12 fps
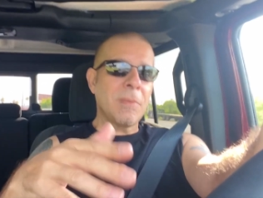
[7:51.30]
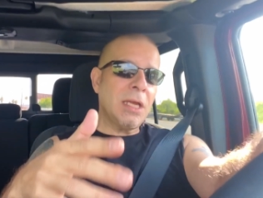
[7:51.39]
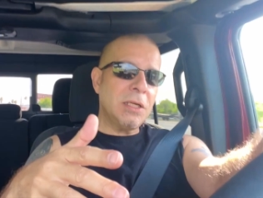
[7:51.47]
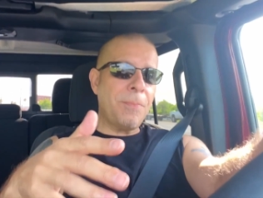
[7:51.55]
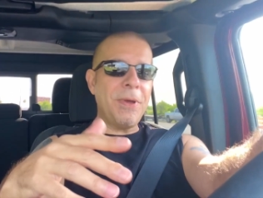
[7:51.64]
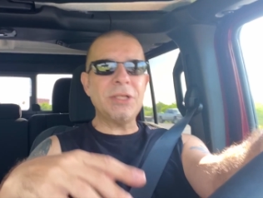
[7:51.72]

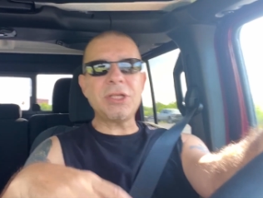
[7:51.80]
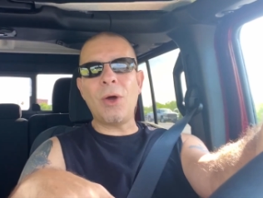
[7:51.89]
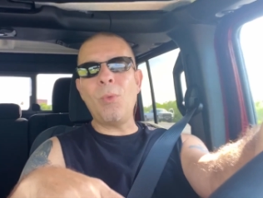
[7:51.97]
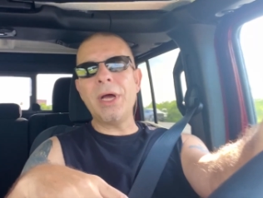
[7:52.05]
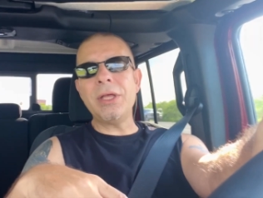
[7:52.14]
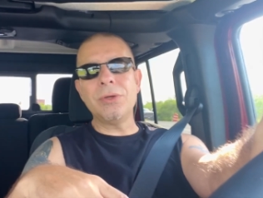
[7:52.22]
Depends
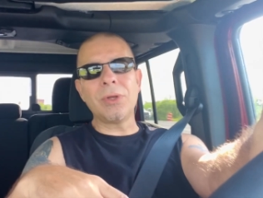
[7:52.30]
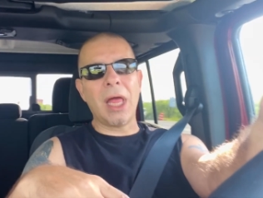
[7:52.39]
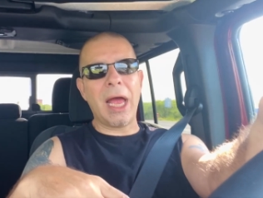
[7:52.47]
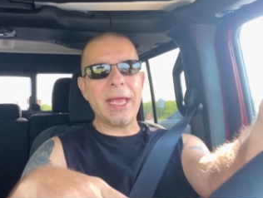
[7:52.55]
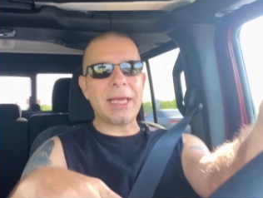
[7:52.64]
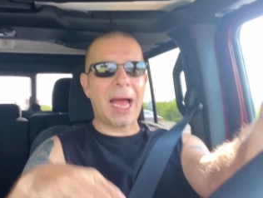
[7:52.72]
on what you
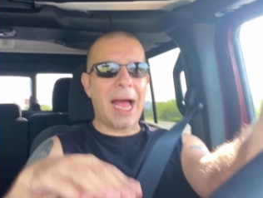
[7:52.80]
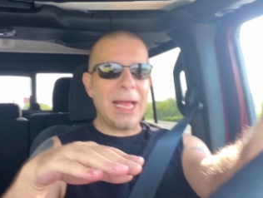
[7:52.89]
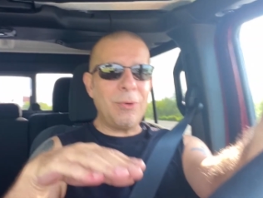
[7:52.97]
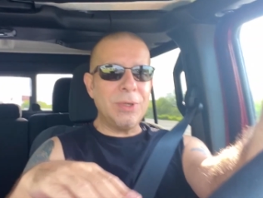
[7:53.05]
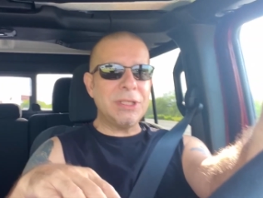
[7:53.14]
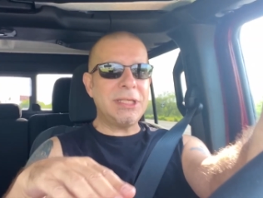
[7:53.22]
like. I
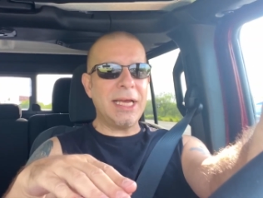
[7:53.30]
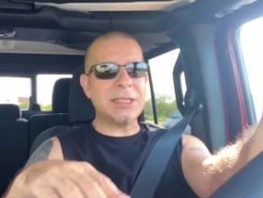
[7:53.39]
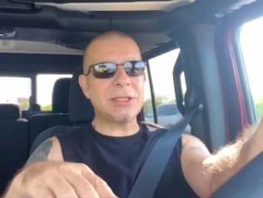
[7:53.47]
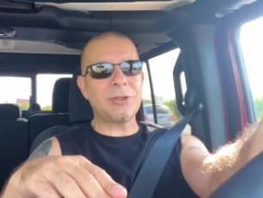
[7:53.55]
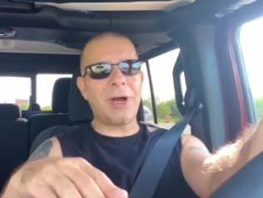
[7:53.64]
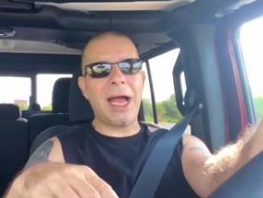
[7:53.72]
would
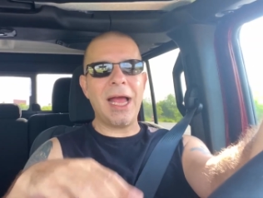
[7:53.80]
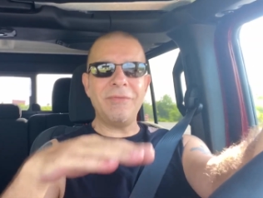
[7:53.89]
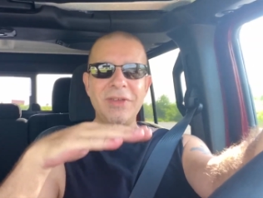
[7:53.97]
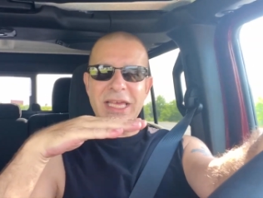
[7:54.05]
test drive